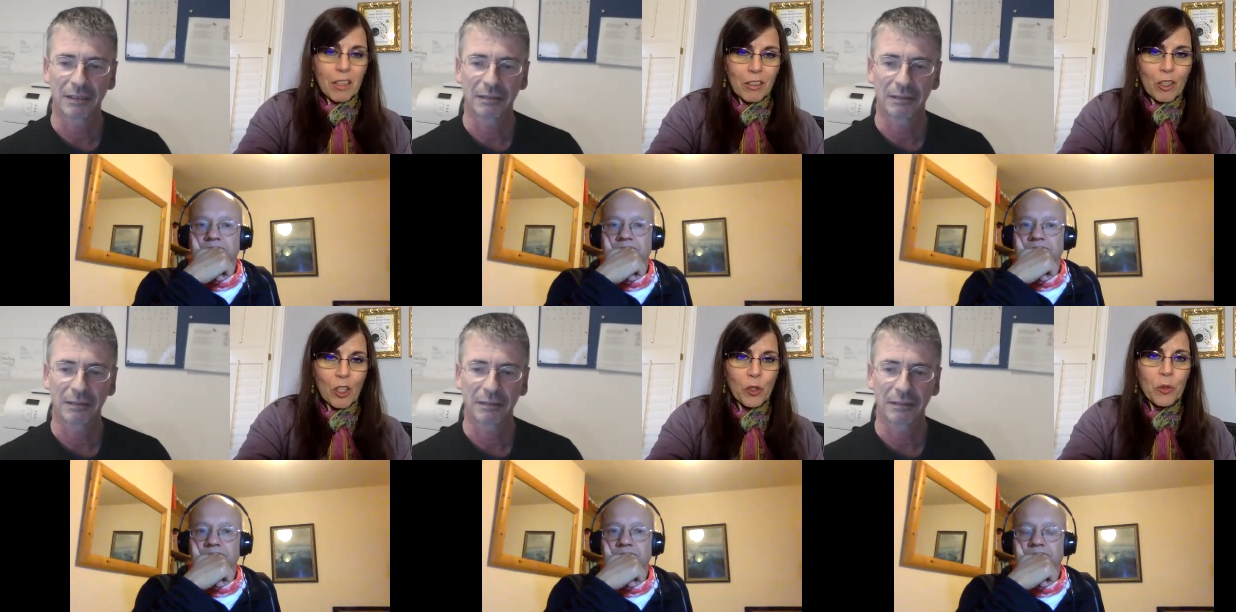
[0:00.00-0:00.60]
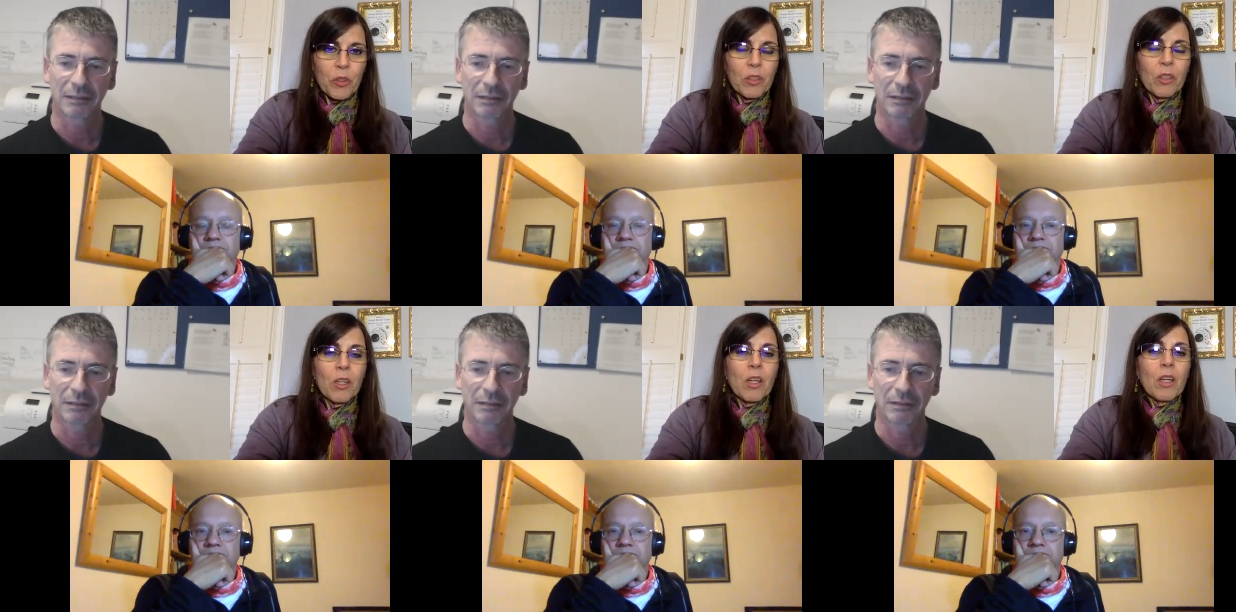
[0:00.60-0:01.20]
Speaker 1: conclude.
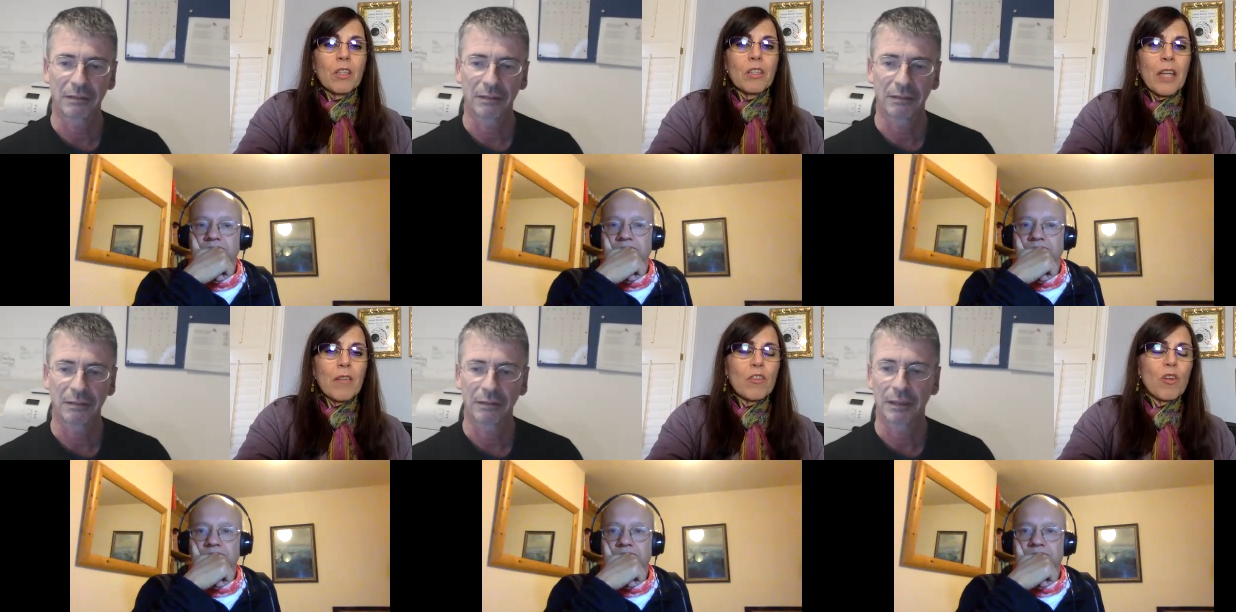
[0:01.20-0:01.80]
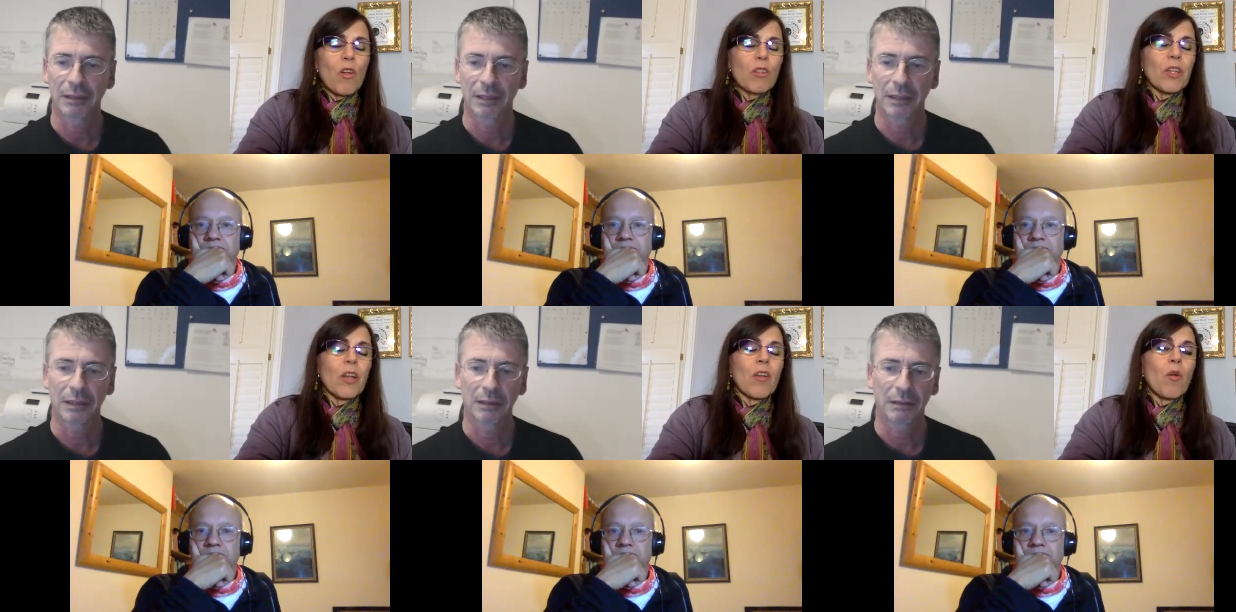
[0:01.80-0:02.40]
Dave
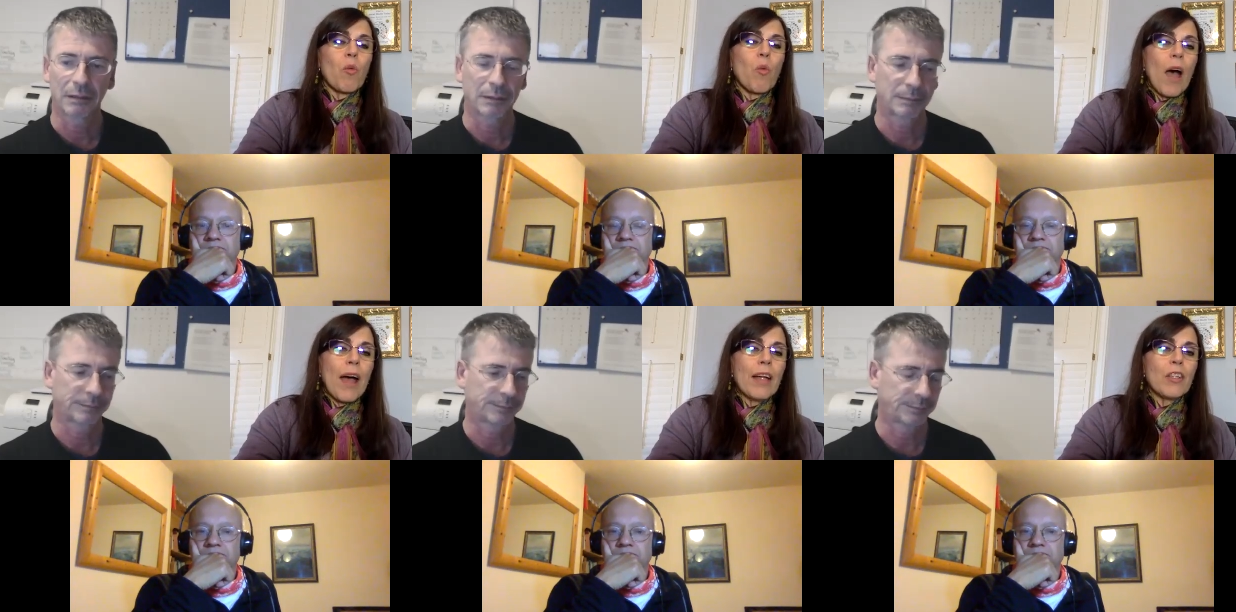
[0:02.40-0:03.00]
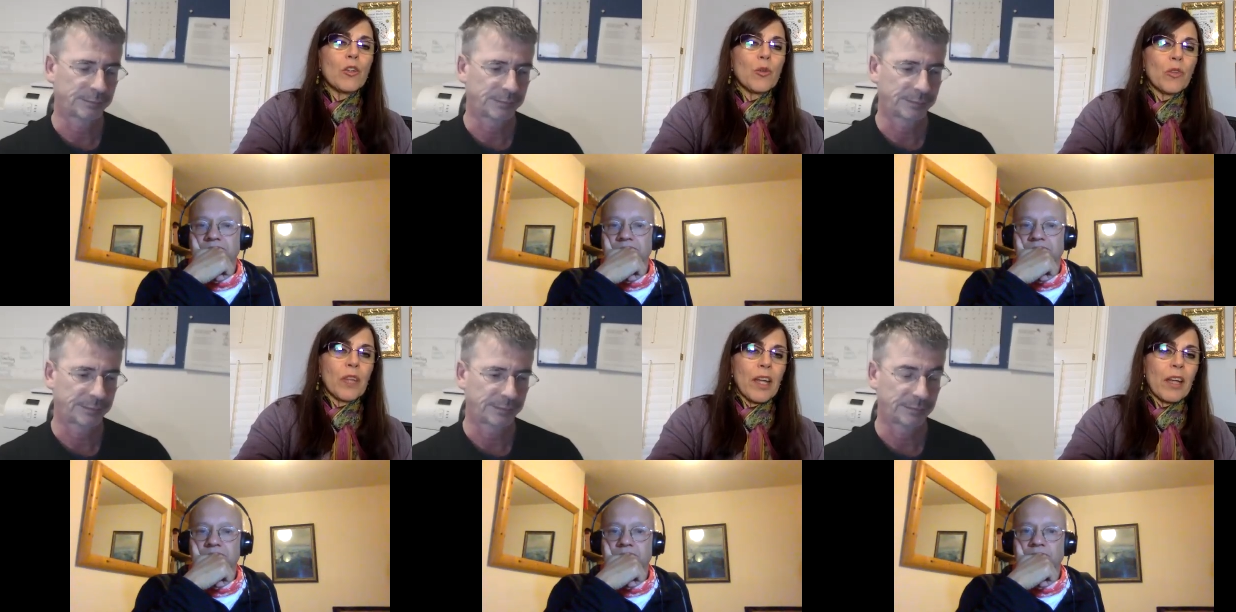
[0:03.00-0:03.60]
Charlton, why do you
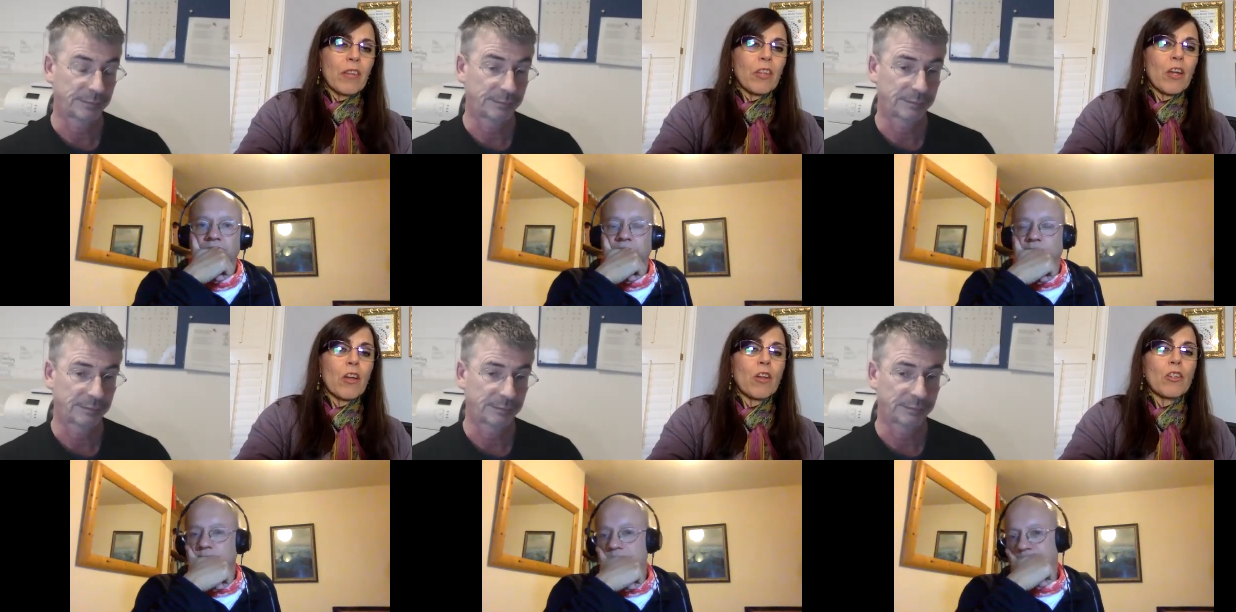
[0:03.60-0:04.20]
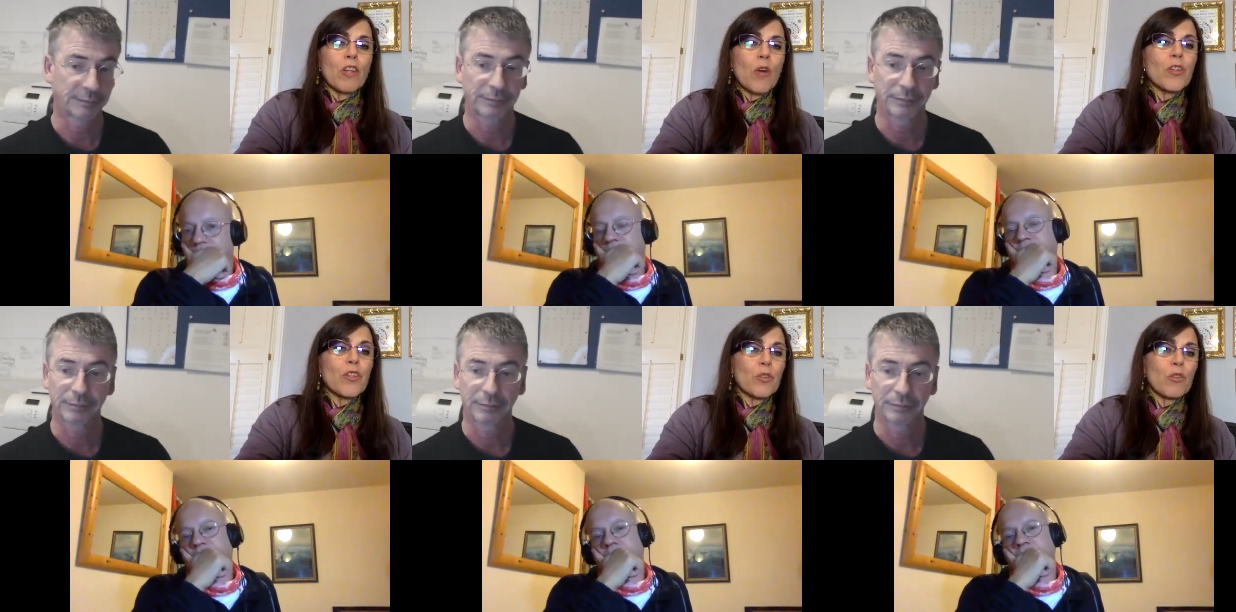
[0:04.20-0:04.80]
think the
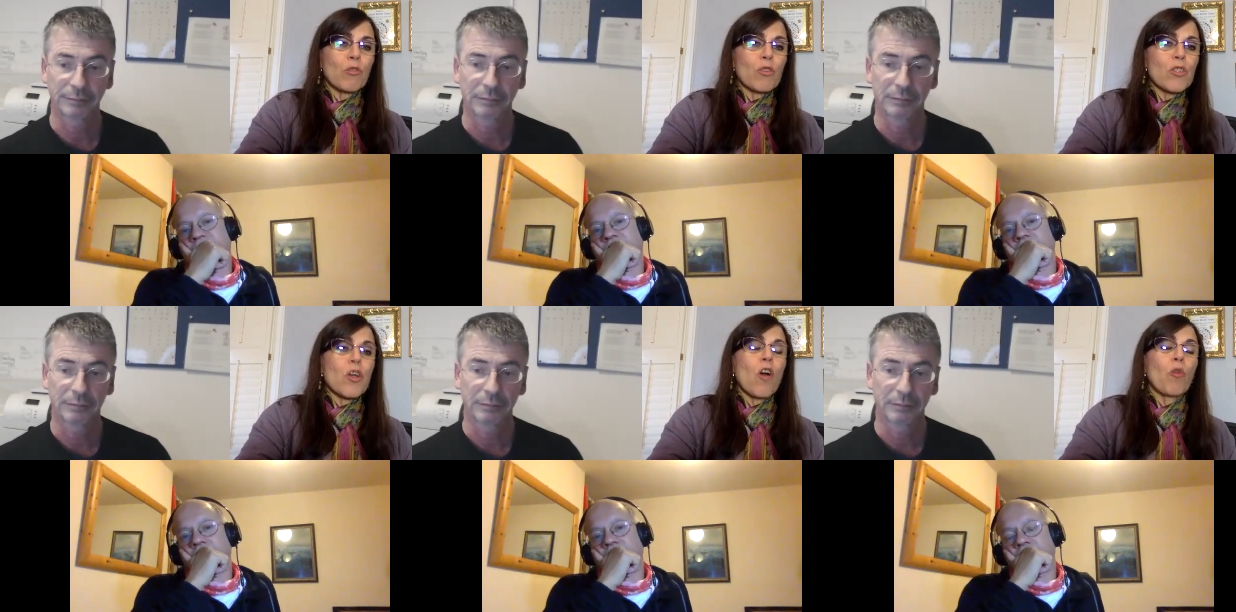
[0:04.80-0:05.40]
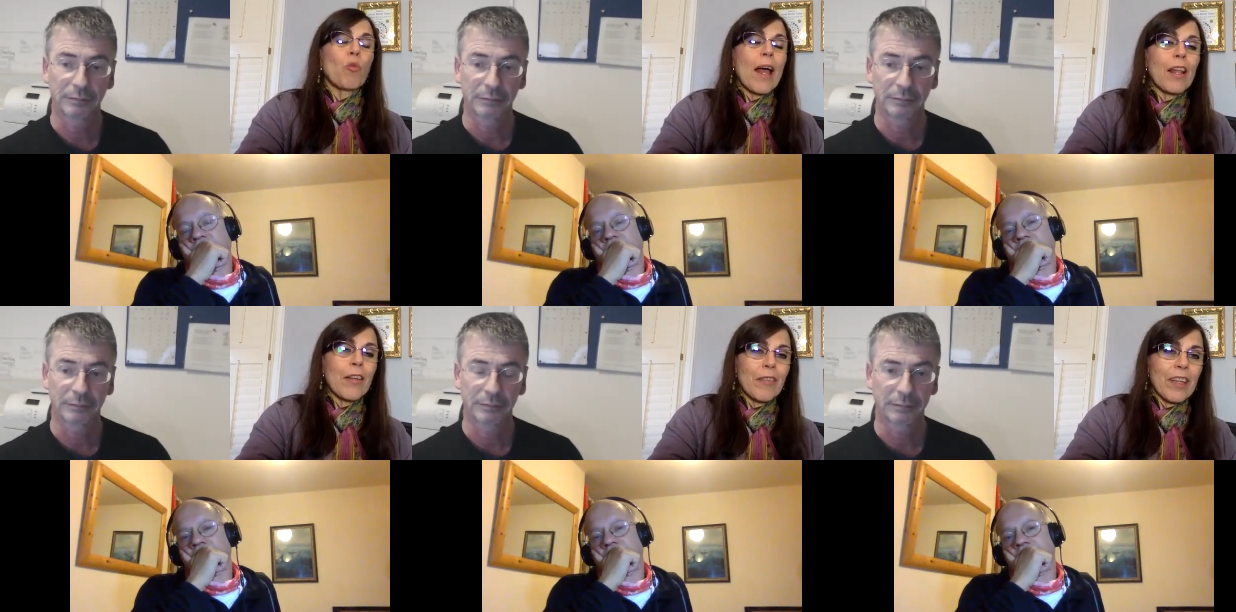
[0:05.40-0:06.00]
Yoga Sutras are
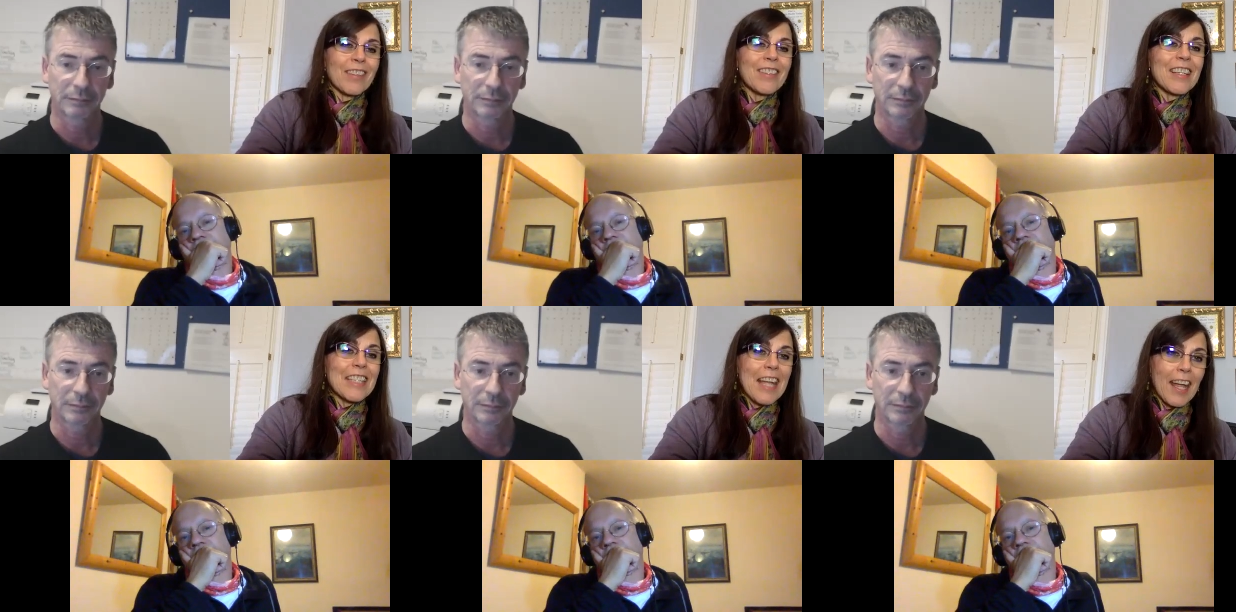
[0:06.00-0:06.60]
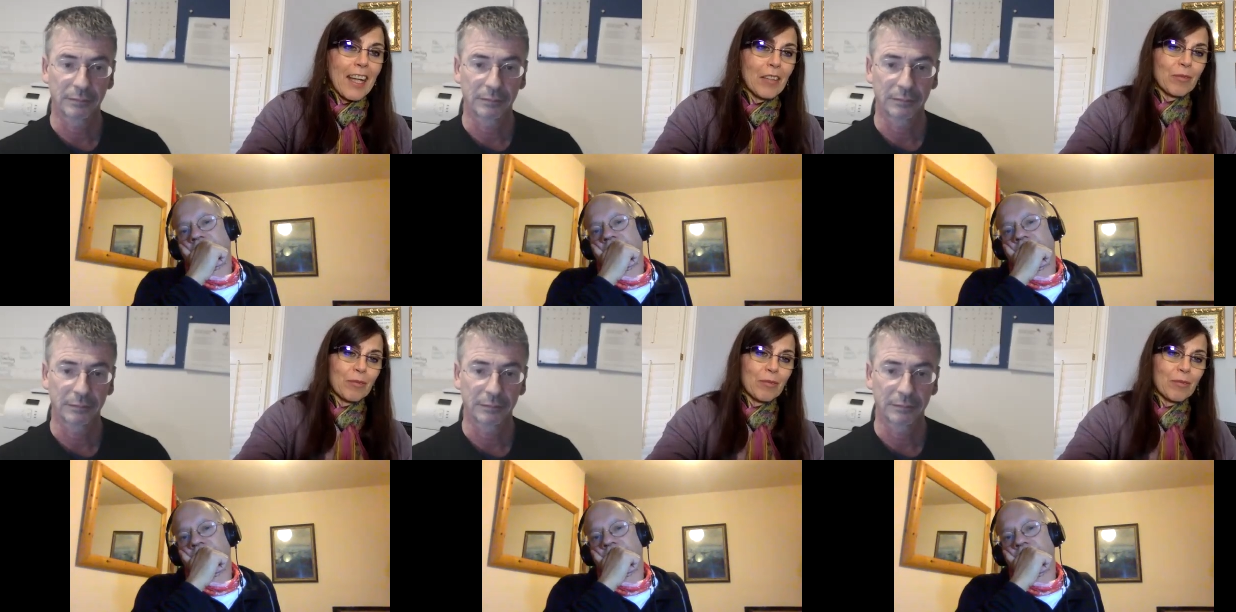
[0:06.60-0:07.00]
relevant today?